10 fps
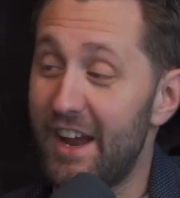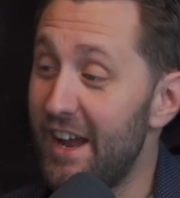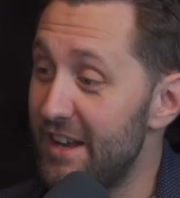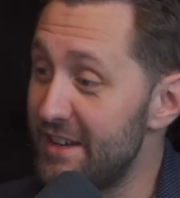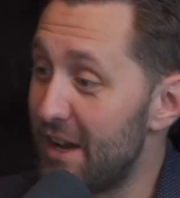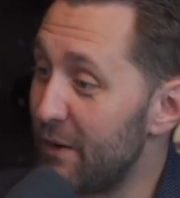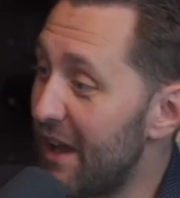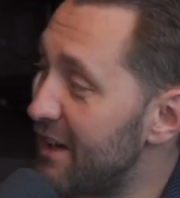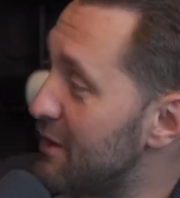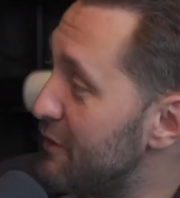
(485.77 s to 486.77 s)
And uh, we
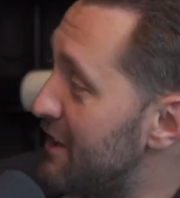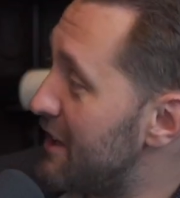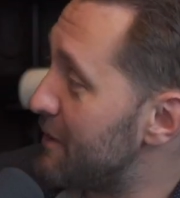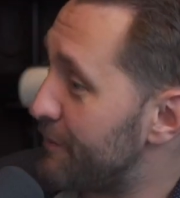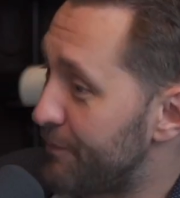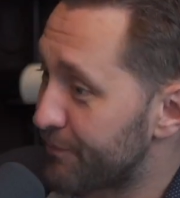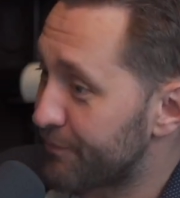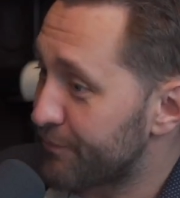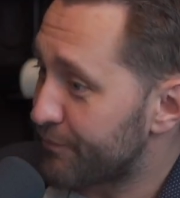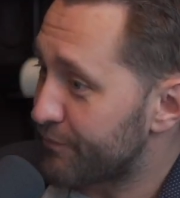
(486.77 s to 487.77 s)
had it over dinner.
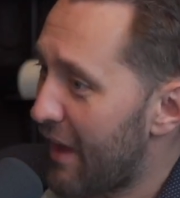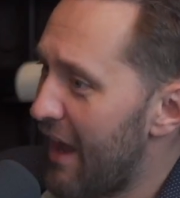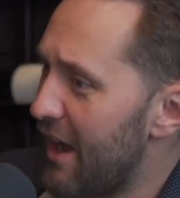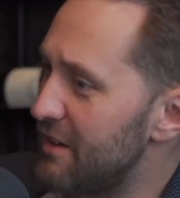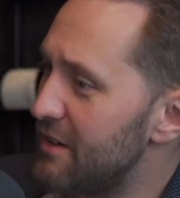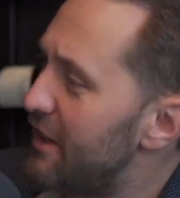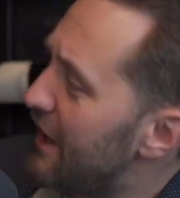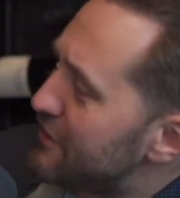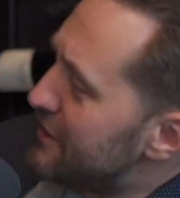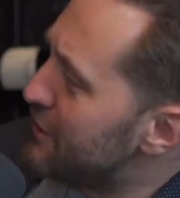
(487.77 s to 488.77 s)
Yeah, so let's get in there. And
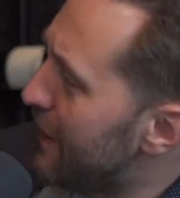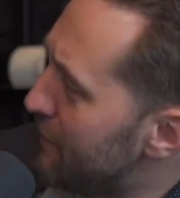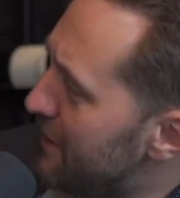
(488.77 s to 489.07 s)
actually, you gave me